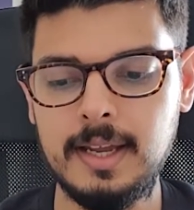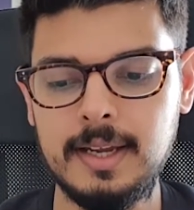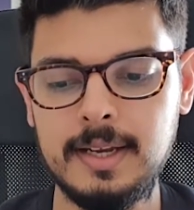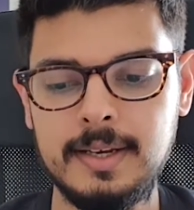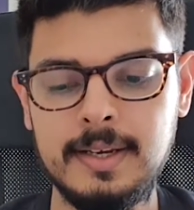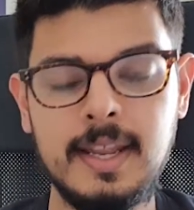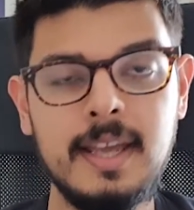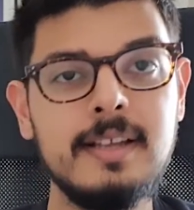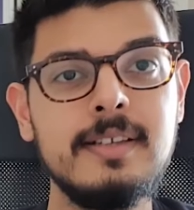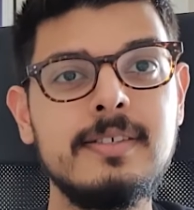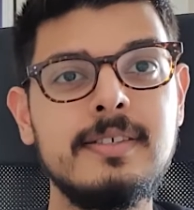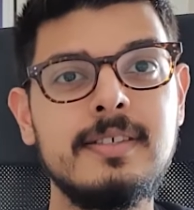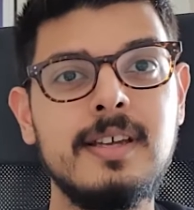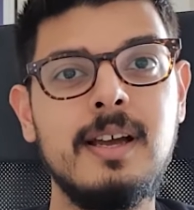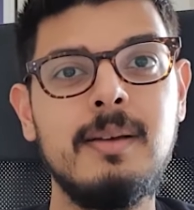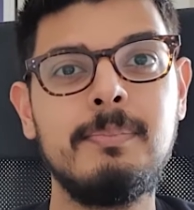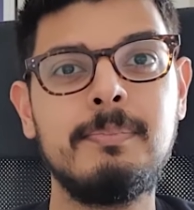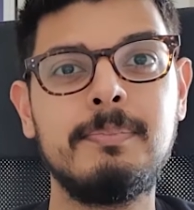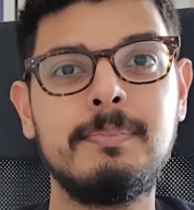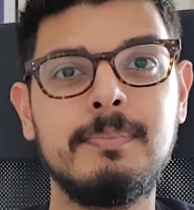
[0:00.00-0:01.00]
Next
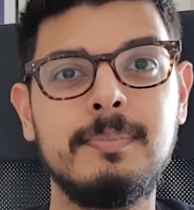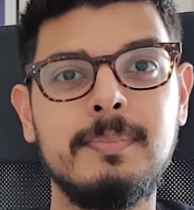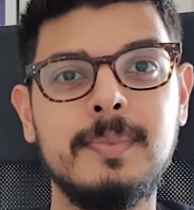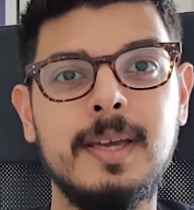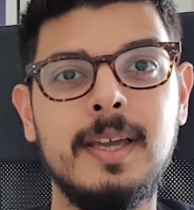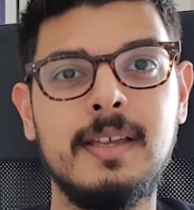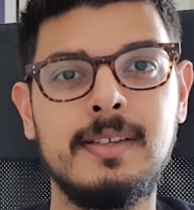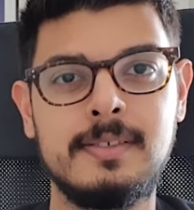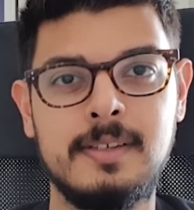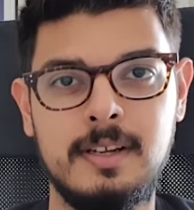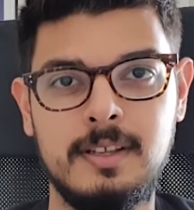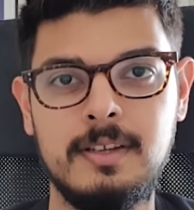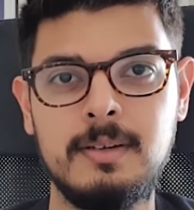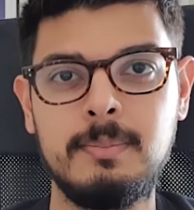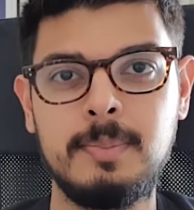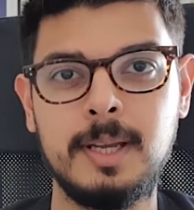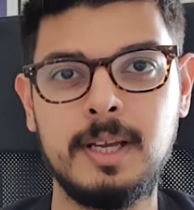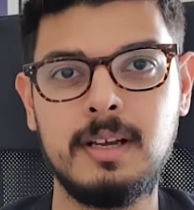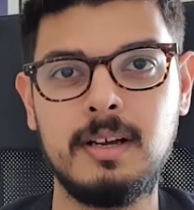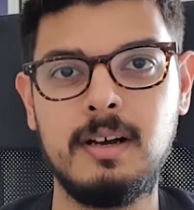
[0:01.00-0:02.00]
up is another
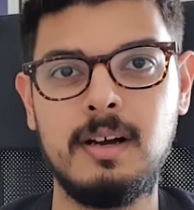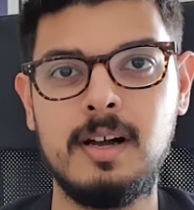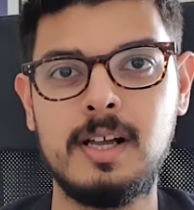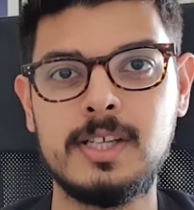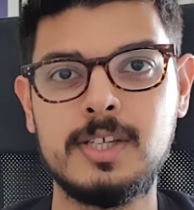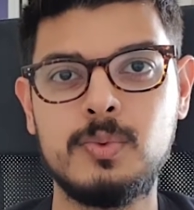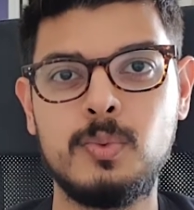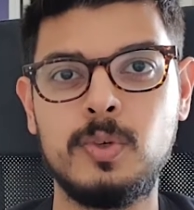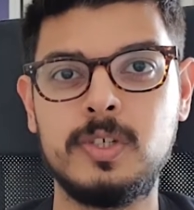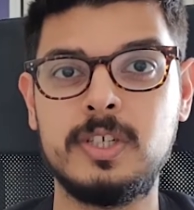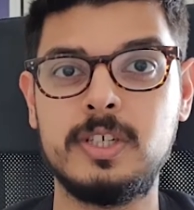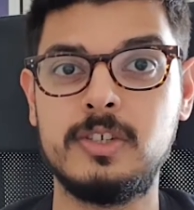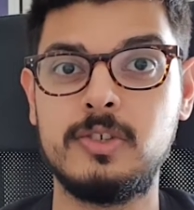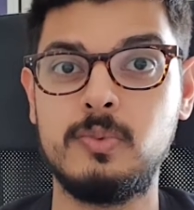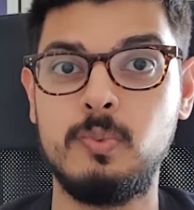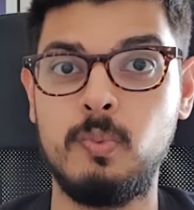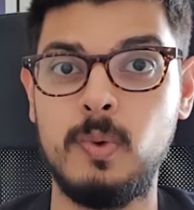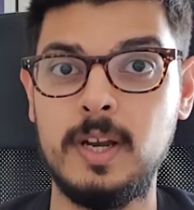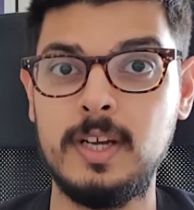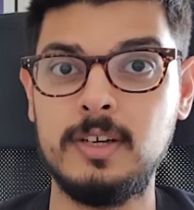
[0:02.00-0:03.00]
big cost, which
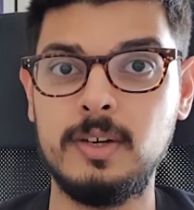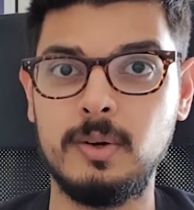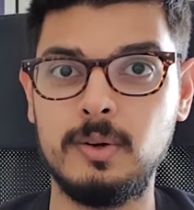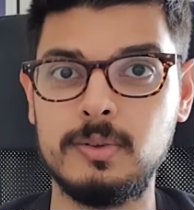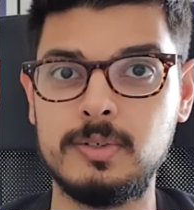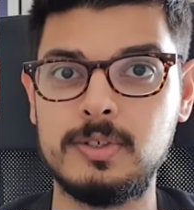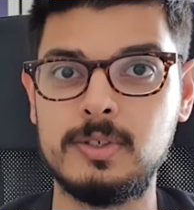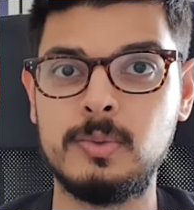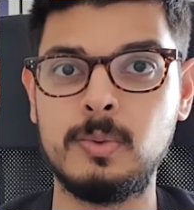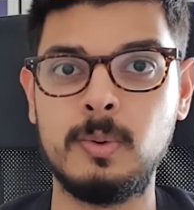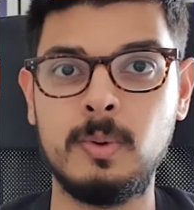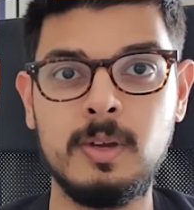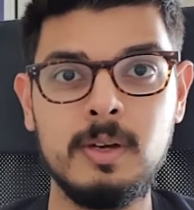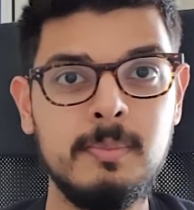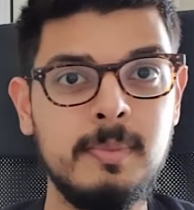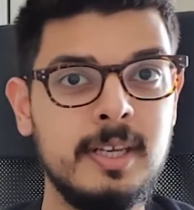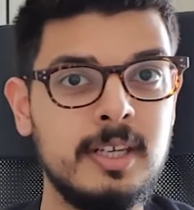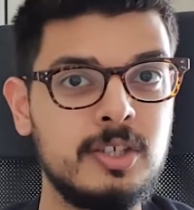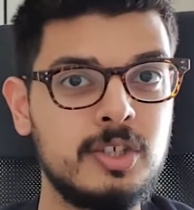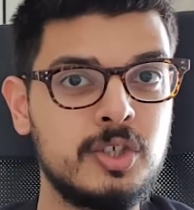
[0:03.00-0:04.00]
is windows. You want to
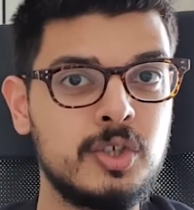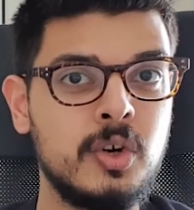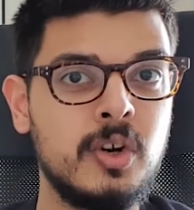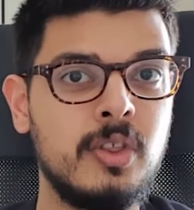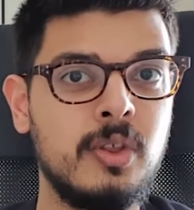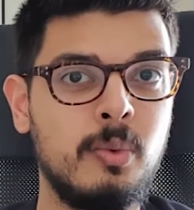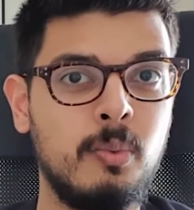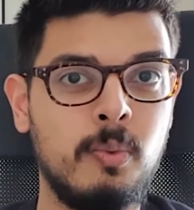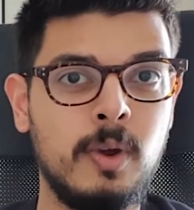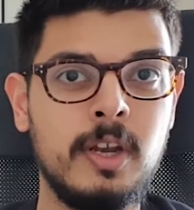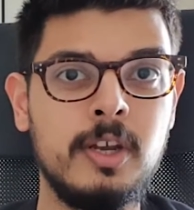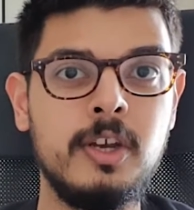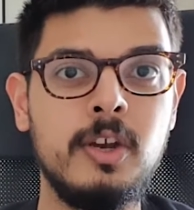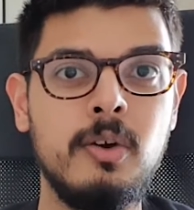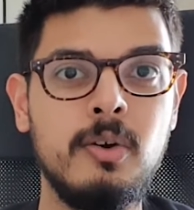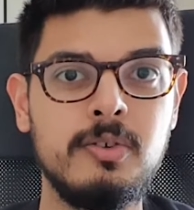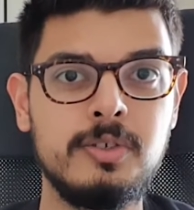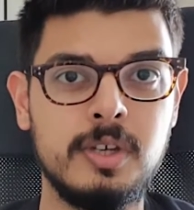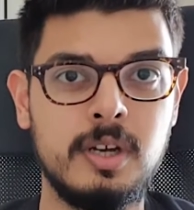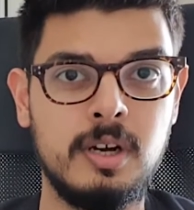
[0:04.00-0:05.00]
make sure the
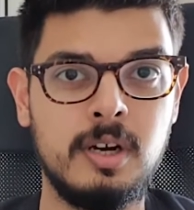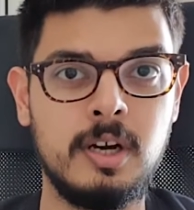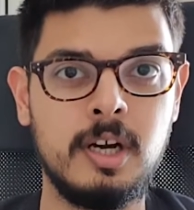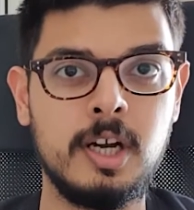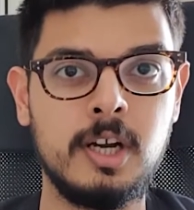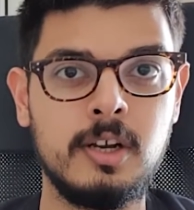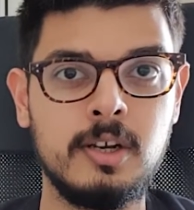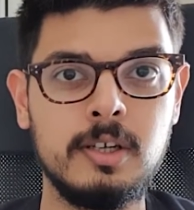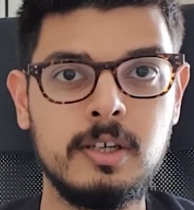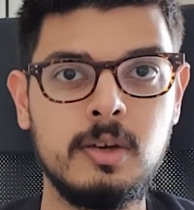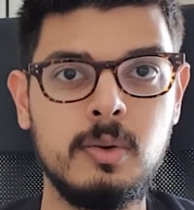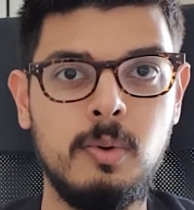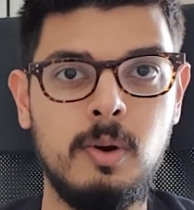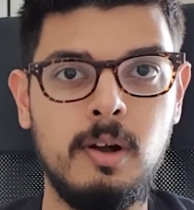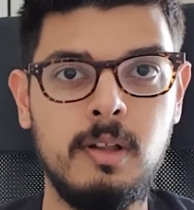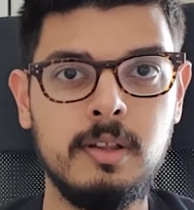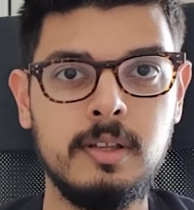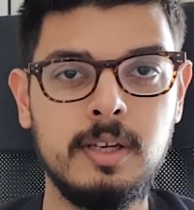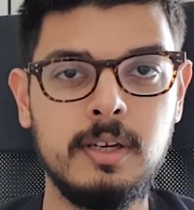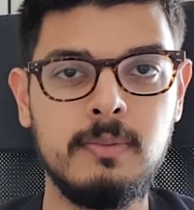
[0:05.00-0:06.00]
windows are good
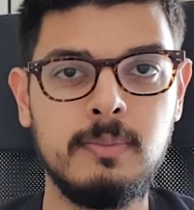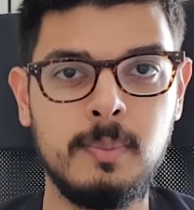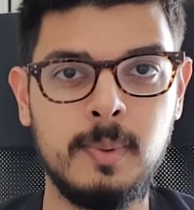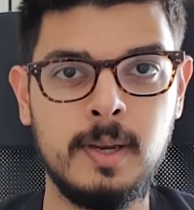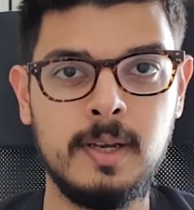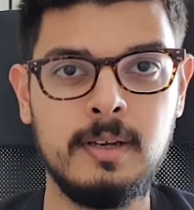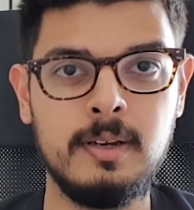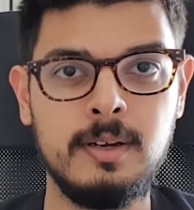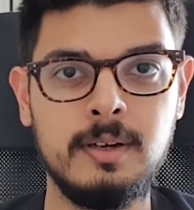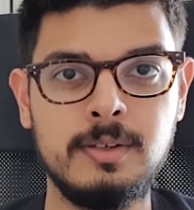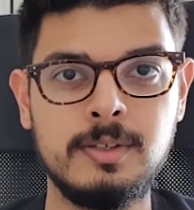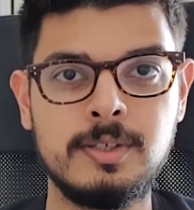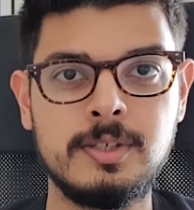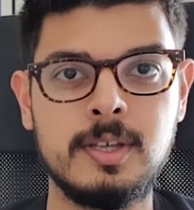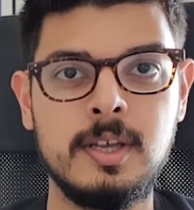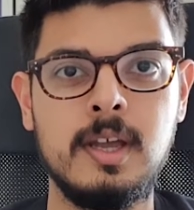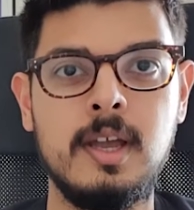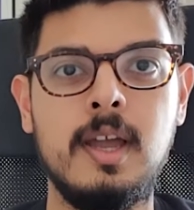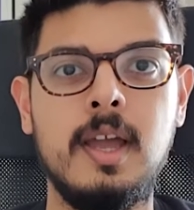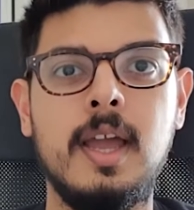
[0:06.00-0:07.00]
quality
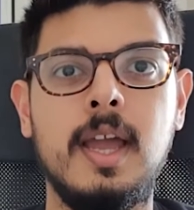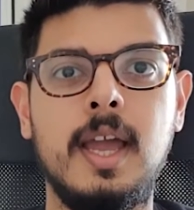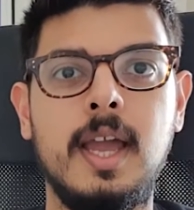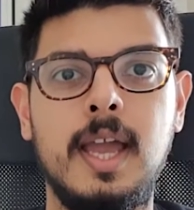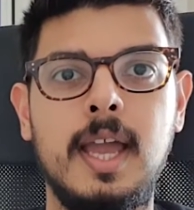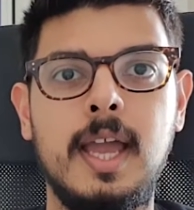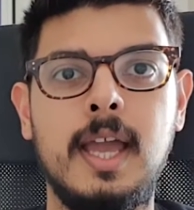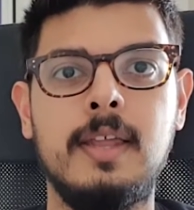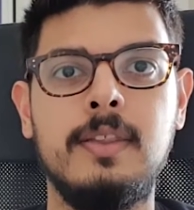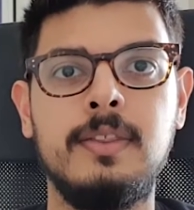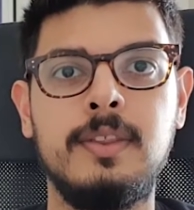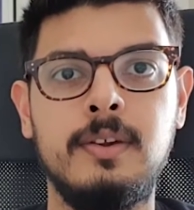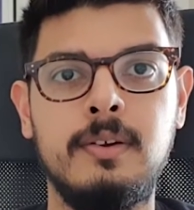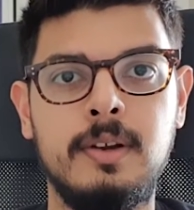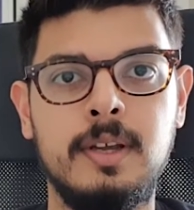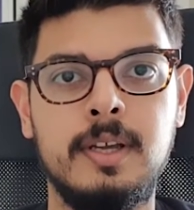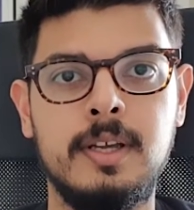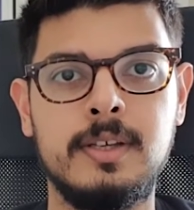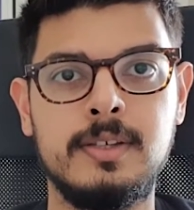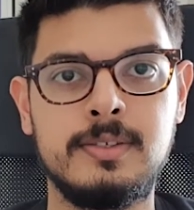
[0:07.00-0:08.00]
windows and
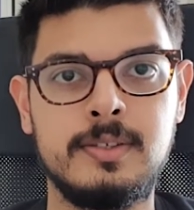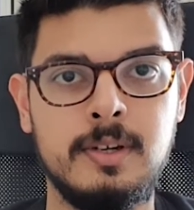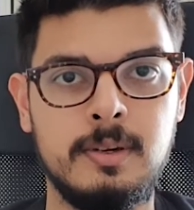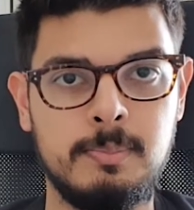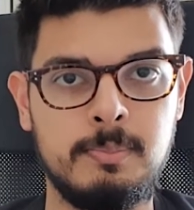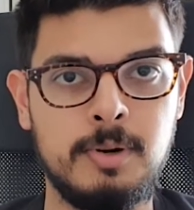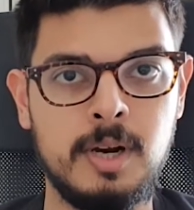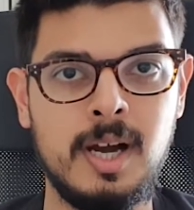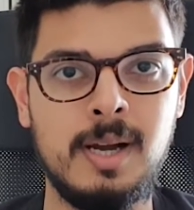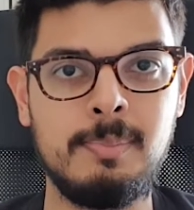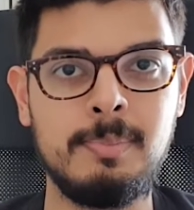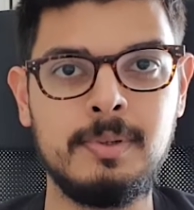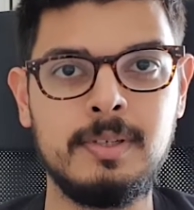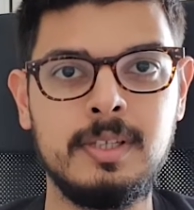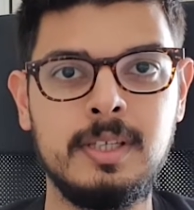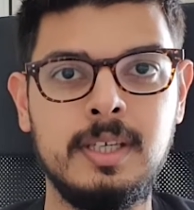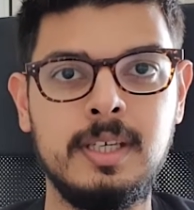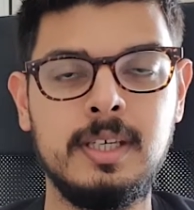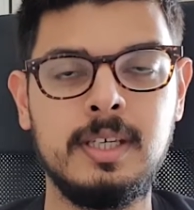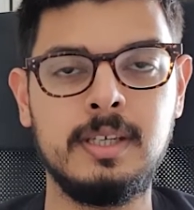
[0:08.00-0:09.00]
they're
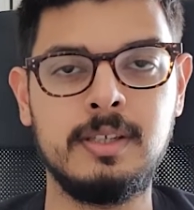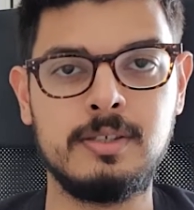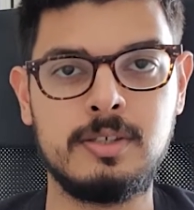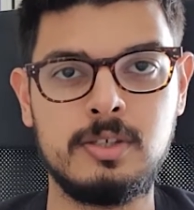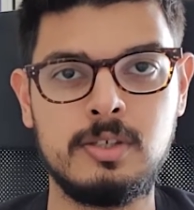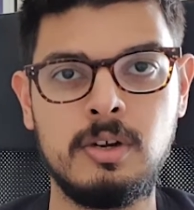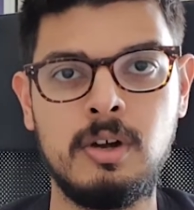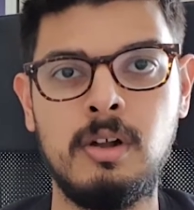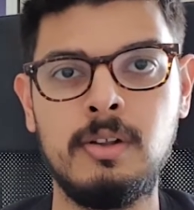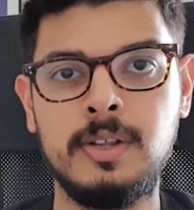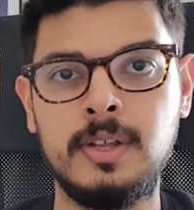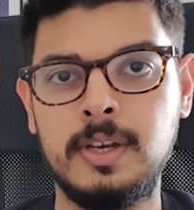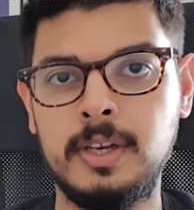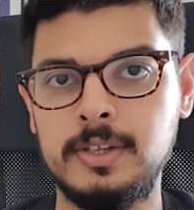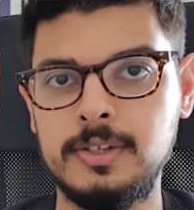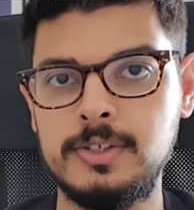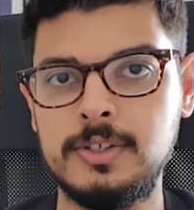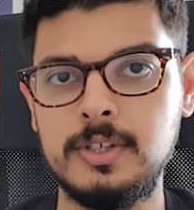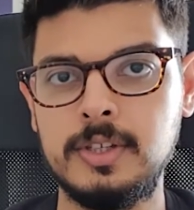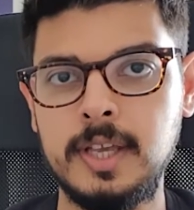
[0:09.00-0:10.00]
properly installed and
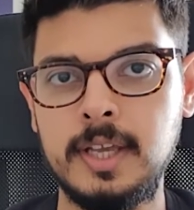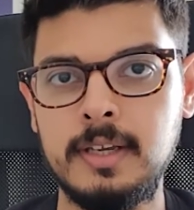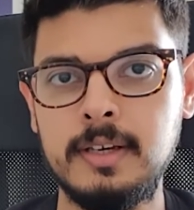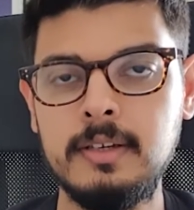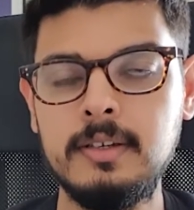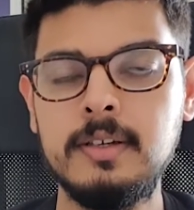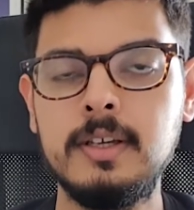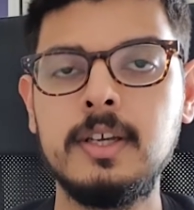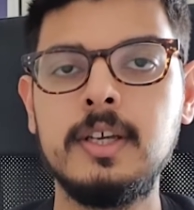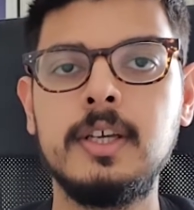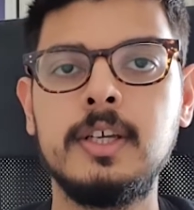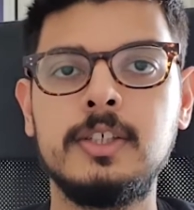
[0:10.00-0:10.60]
insulated.